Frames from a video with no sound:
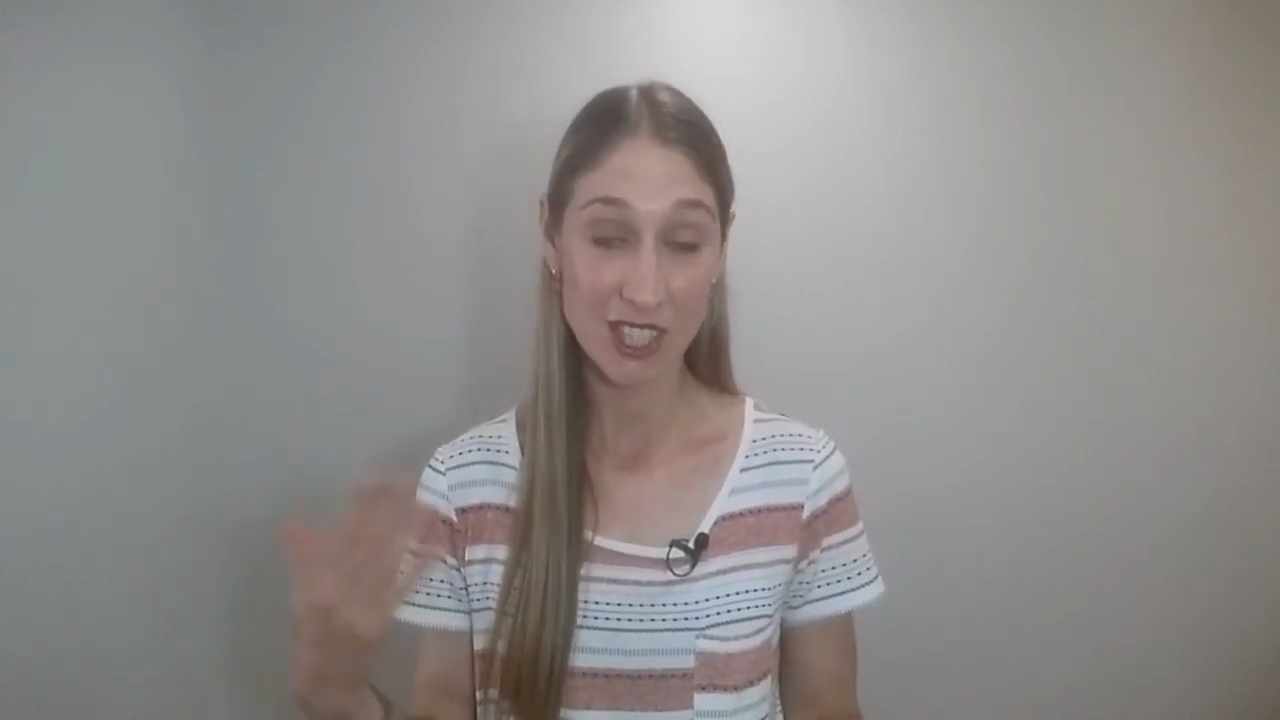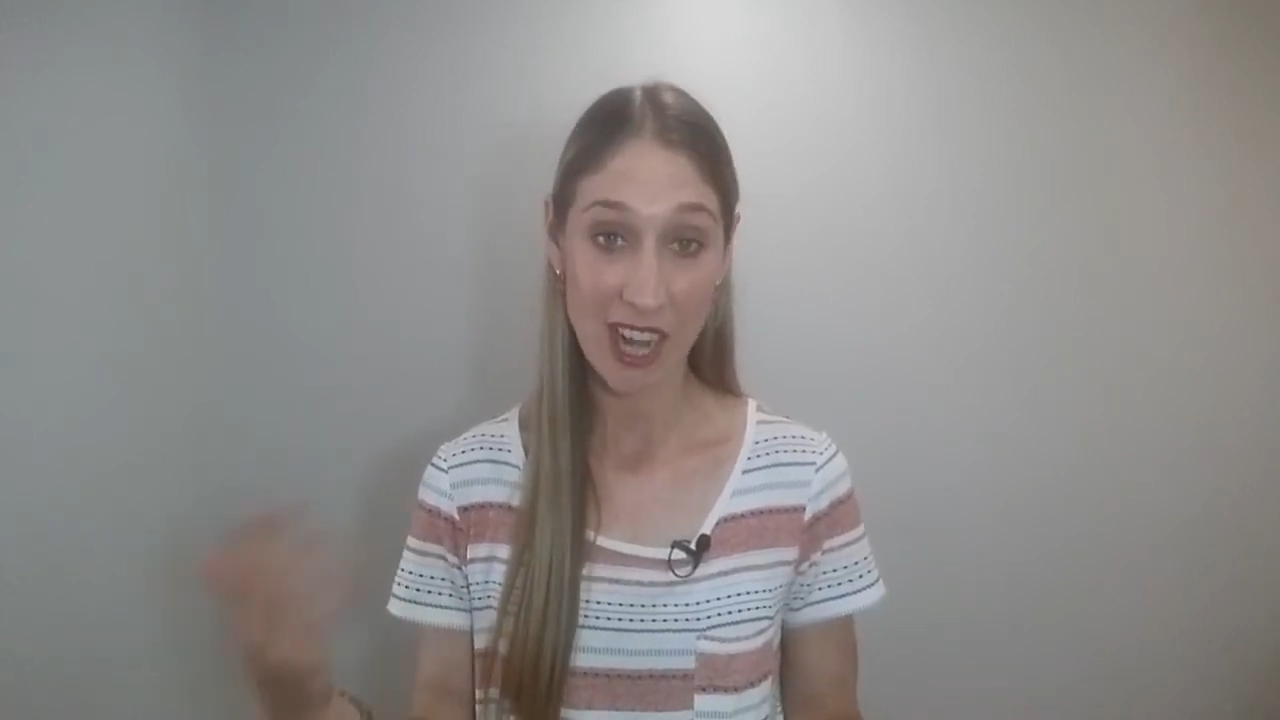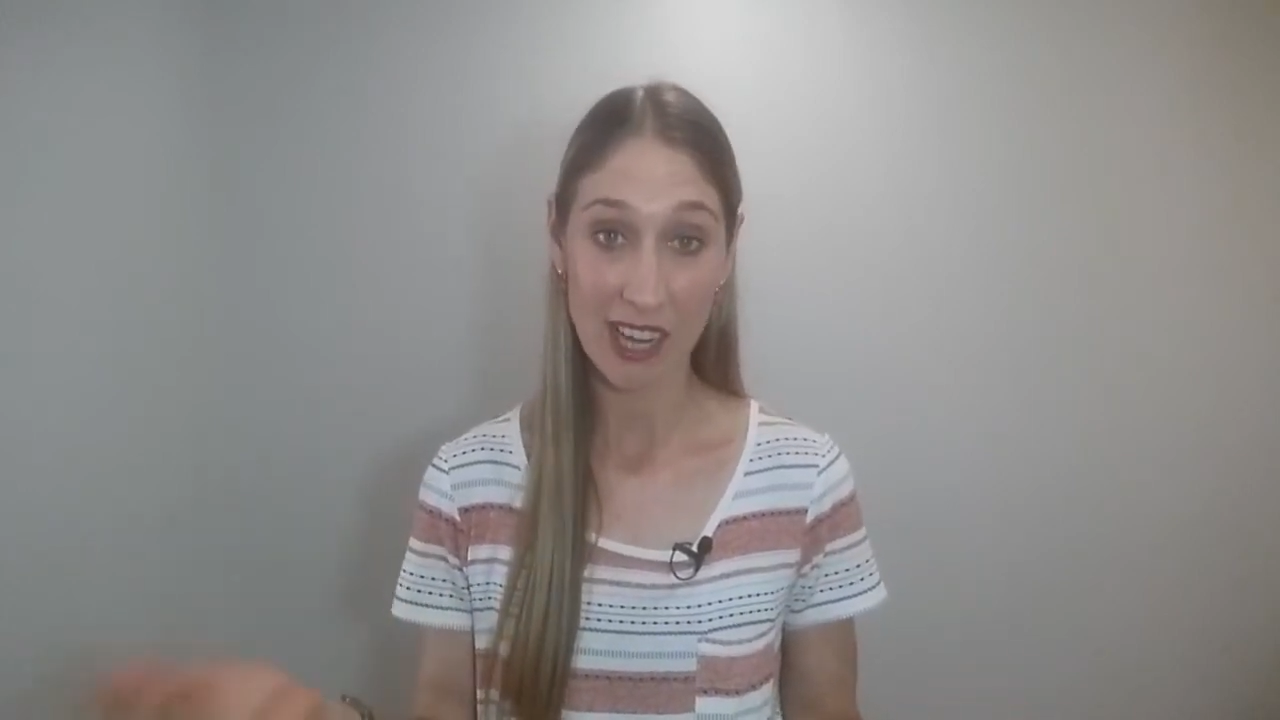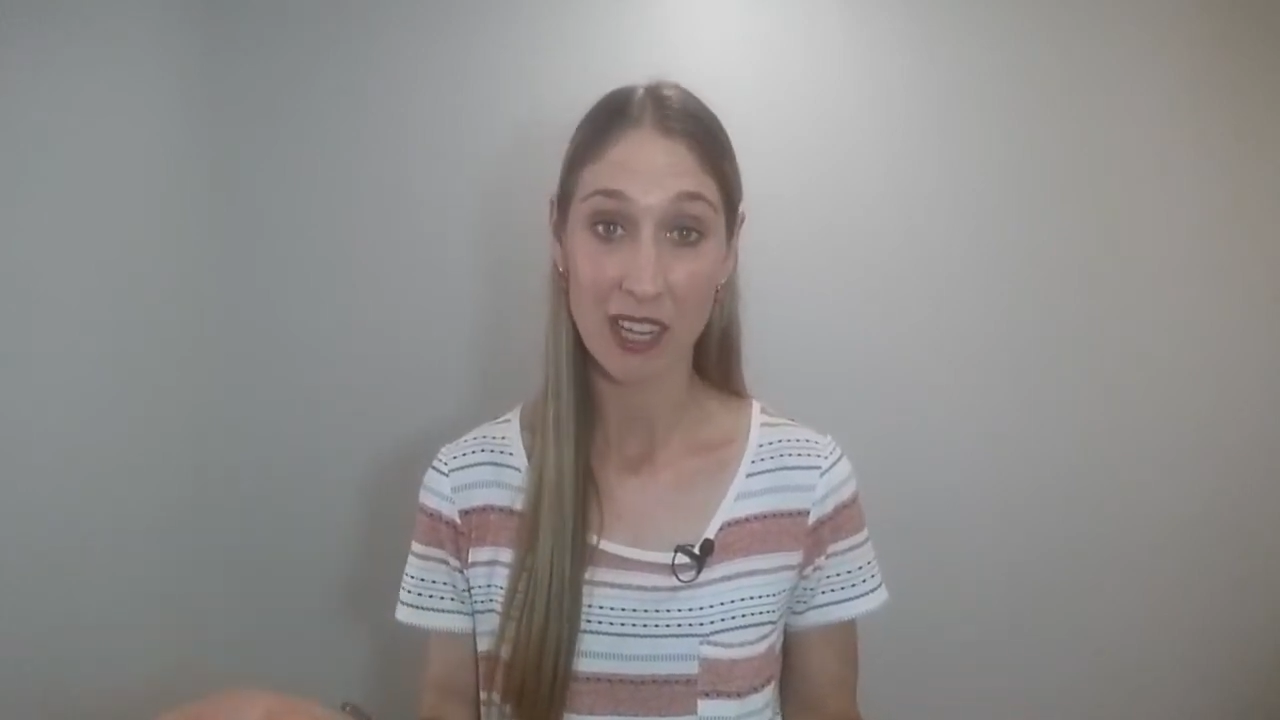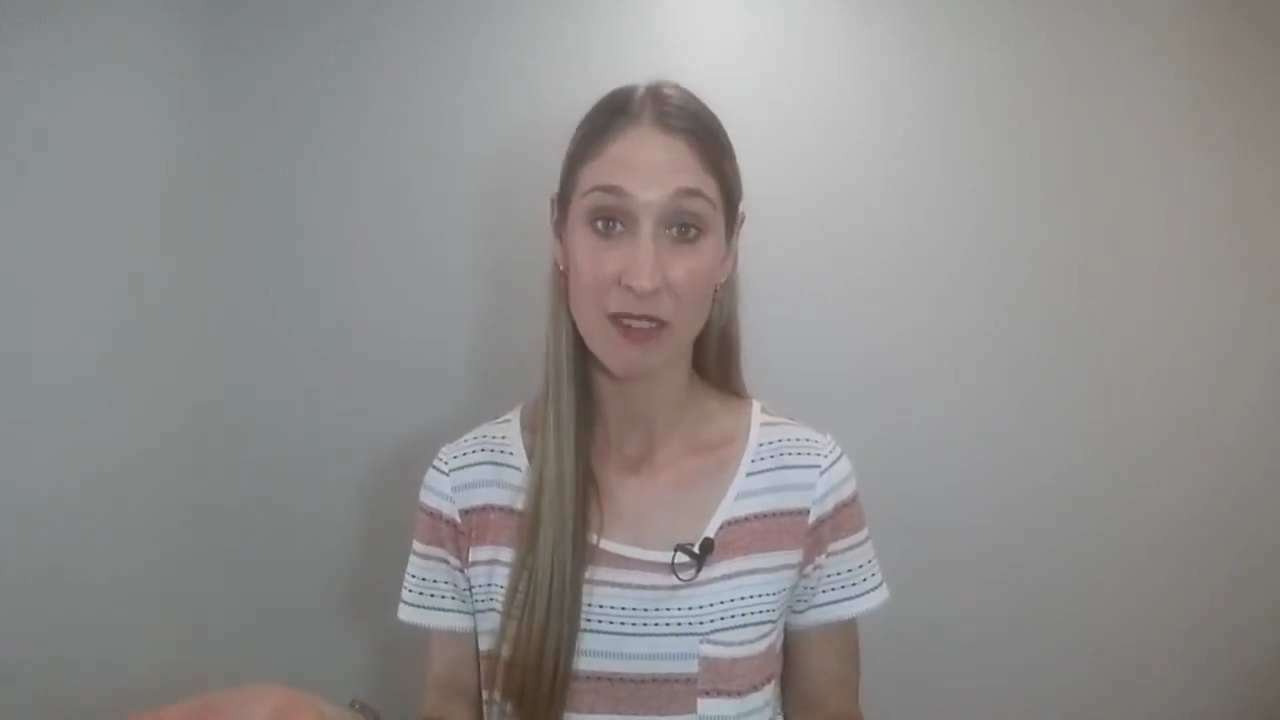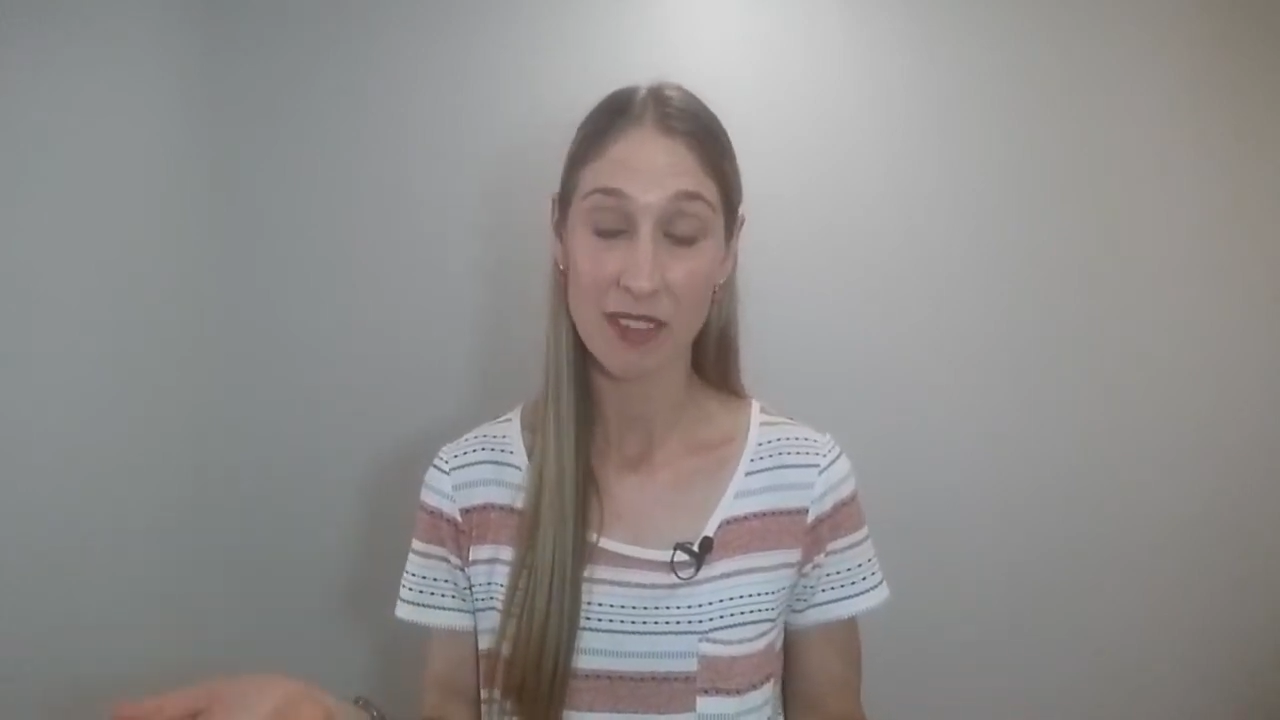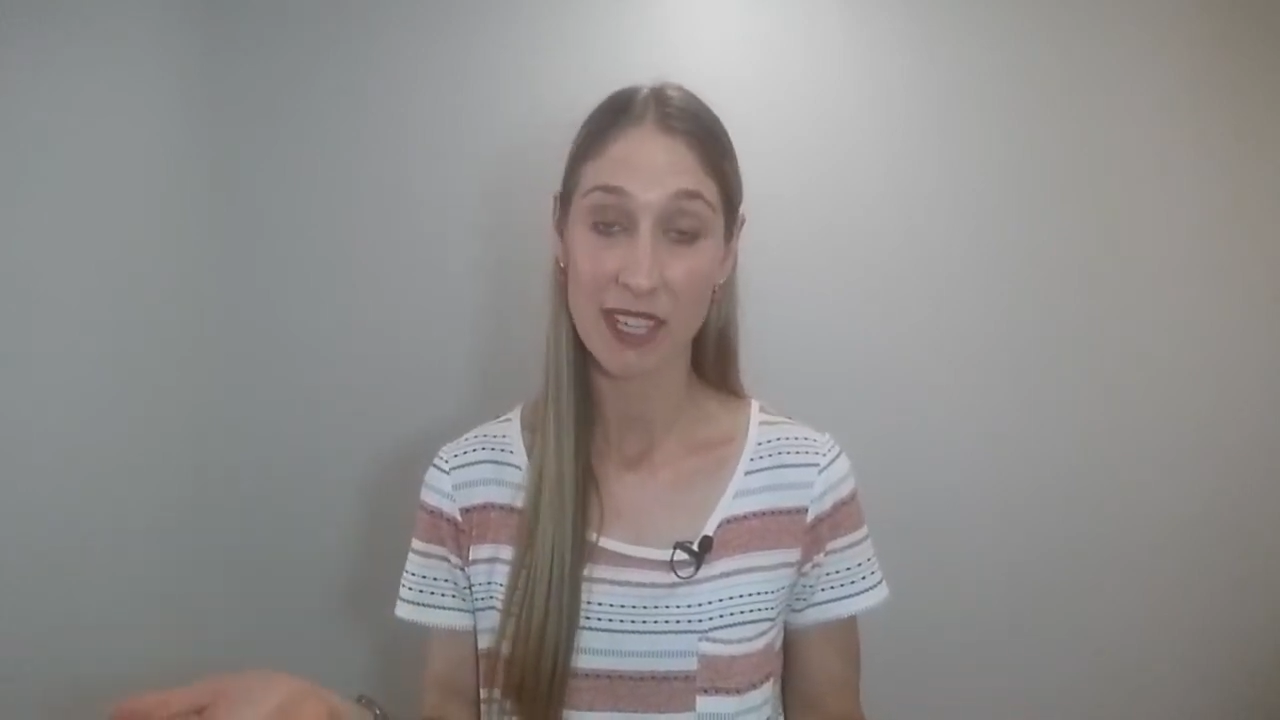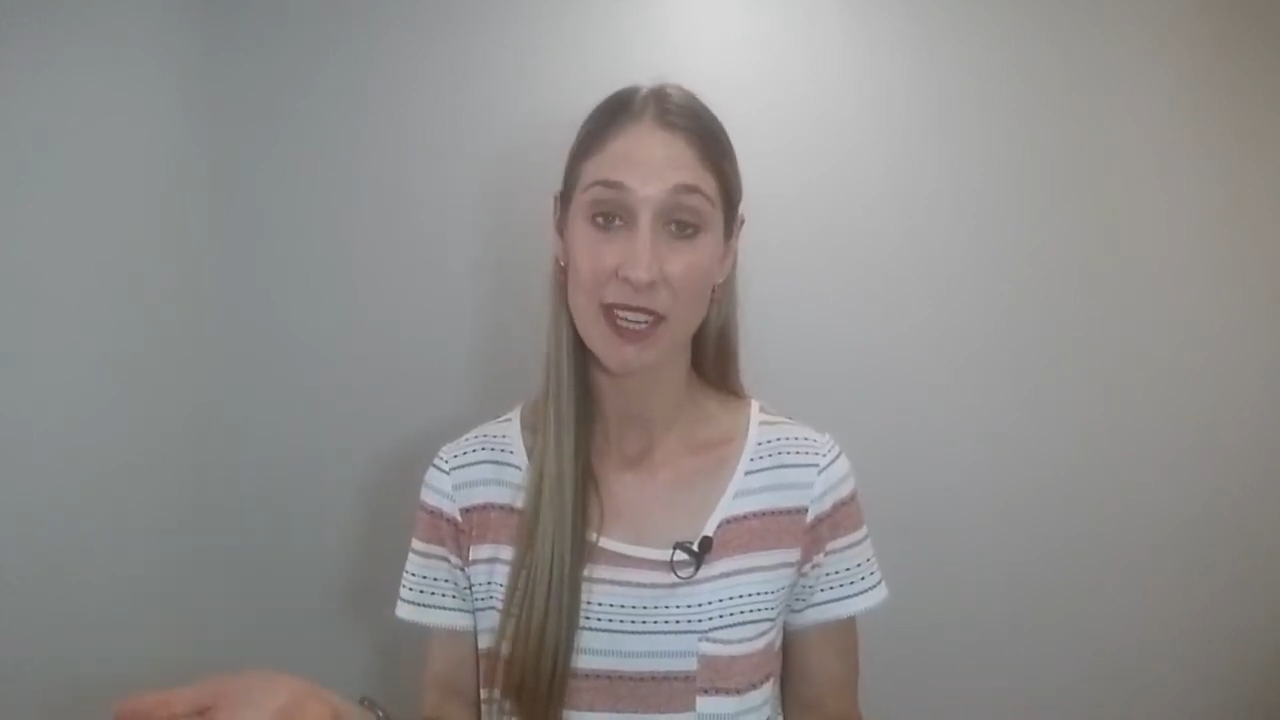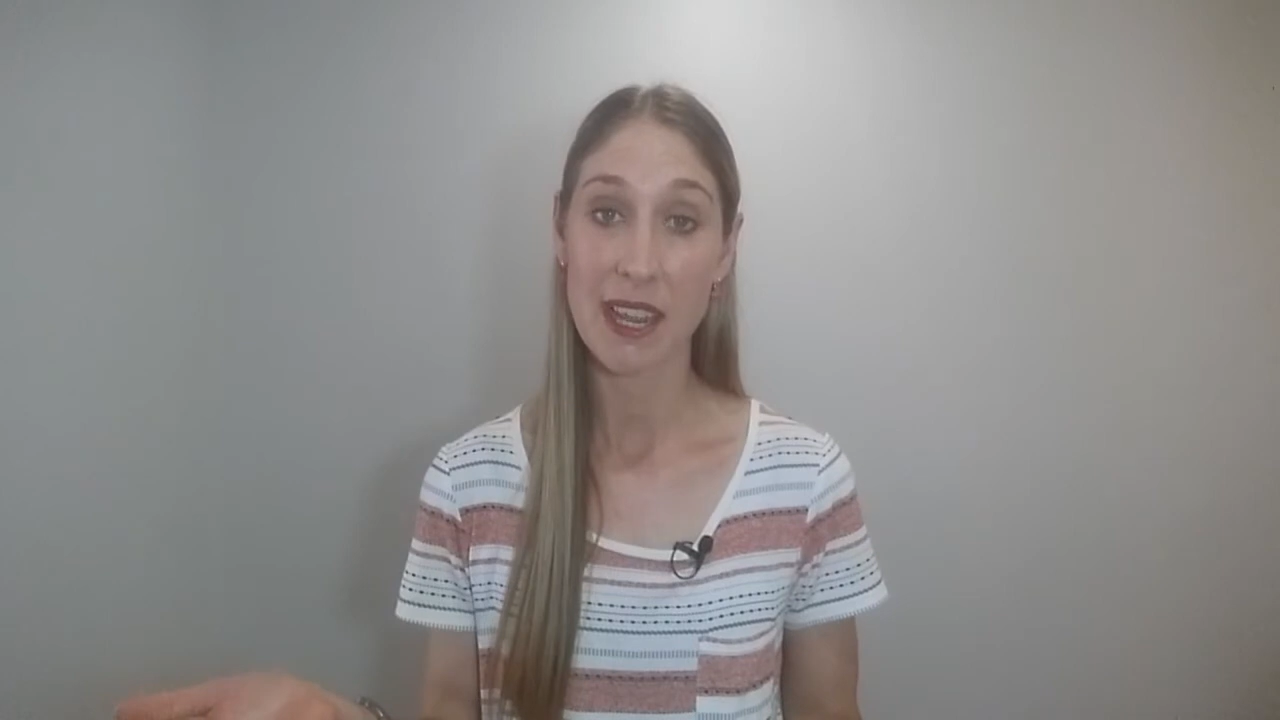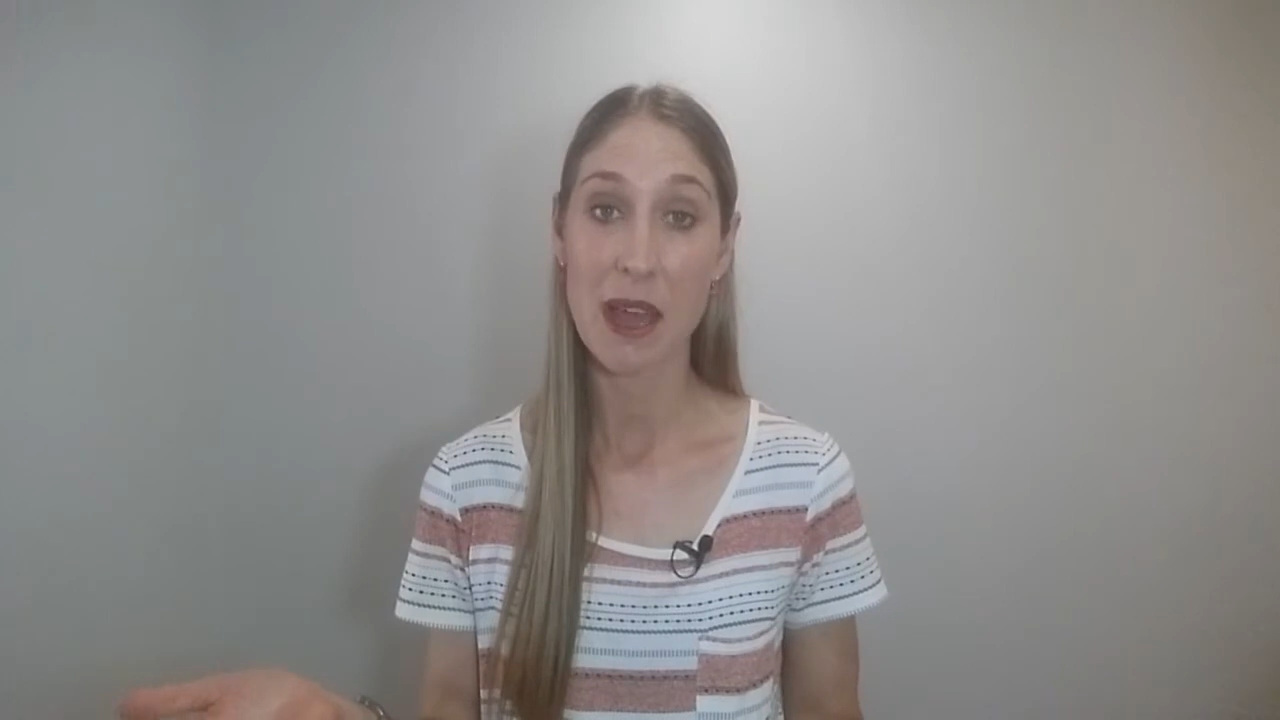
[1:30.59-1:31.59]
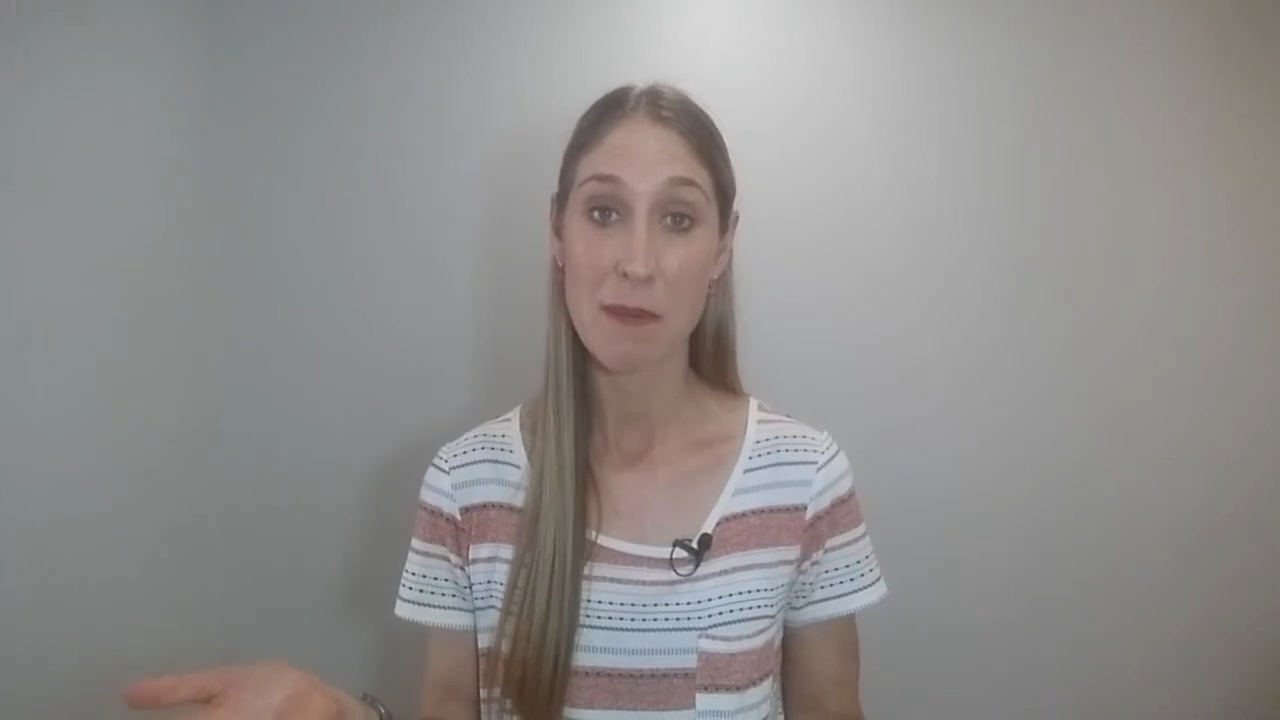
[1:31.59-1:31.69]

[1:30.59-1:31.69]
track of the